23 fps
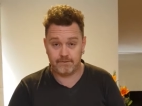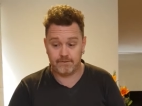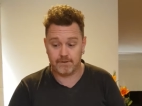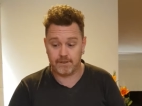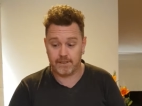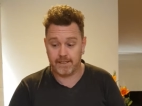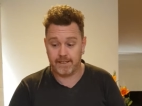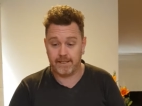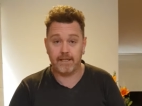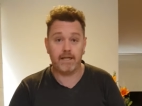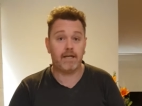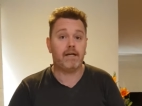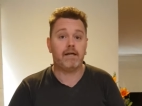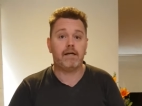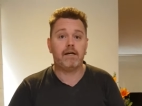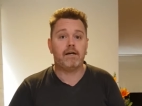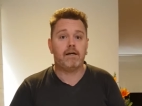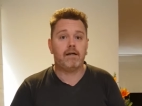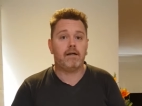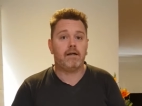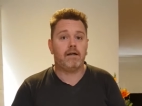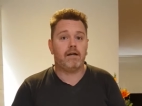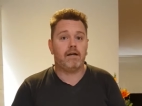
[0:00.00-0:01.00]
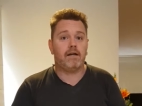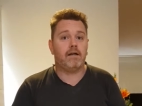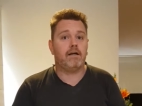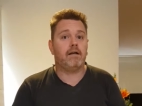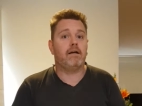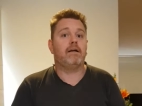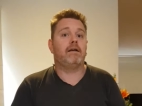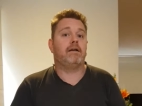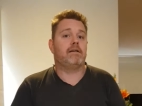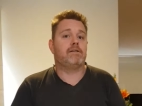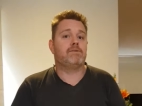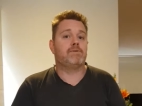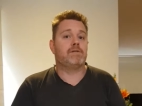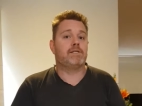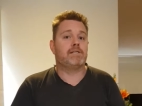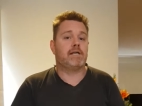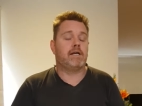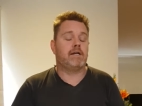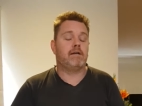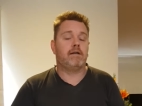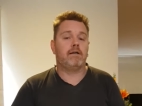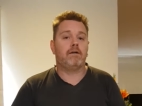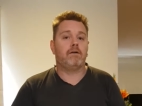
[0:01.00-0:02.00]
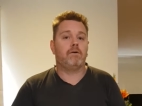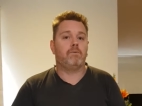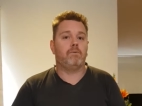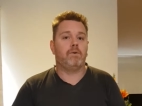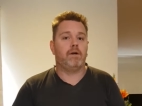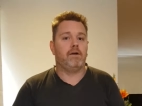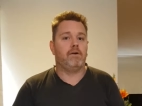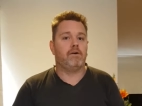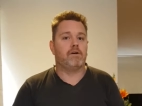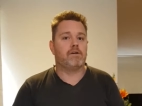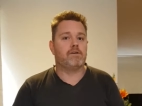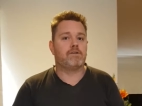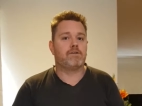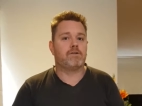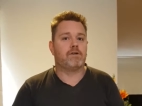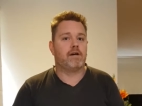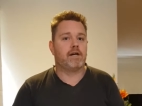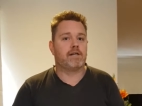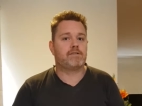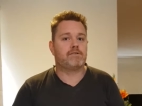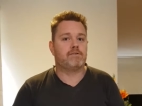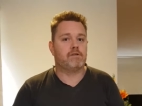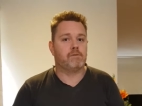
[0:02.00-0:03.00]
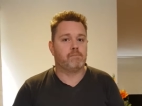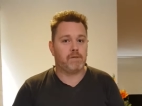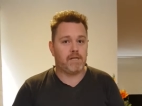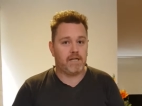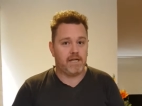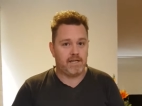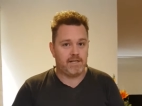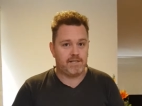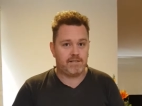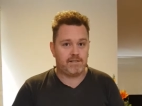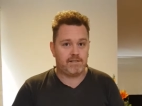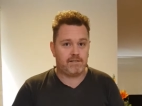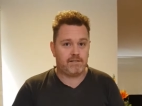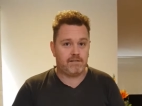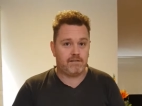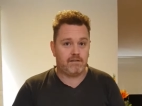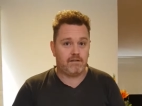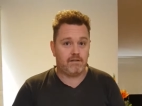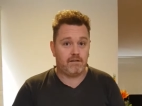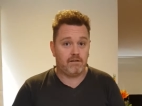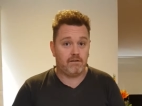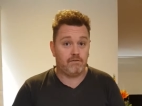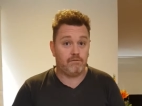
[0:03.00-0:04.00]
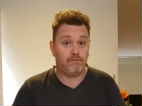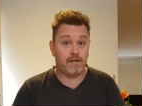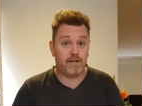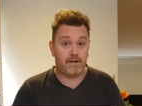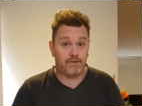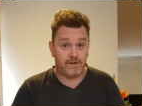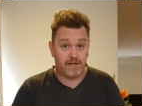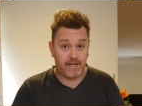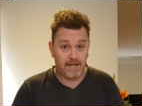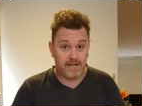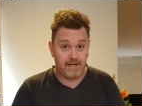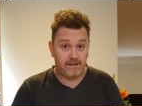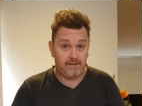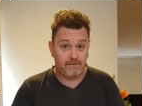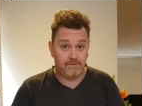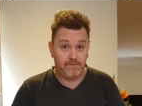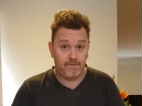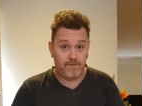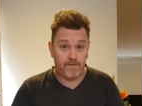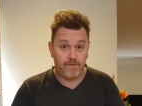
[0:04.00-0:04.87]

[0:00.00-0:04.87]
Okay, as we said, we're not trying to replace veterinary care,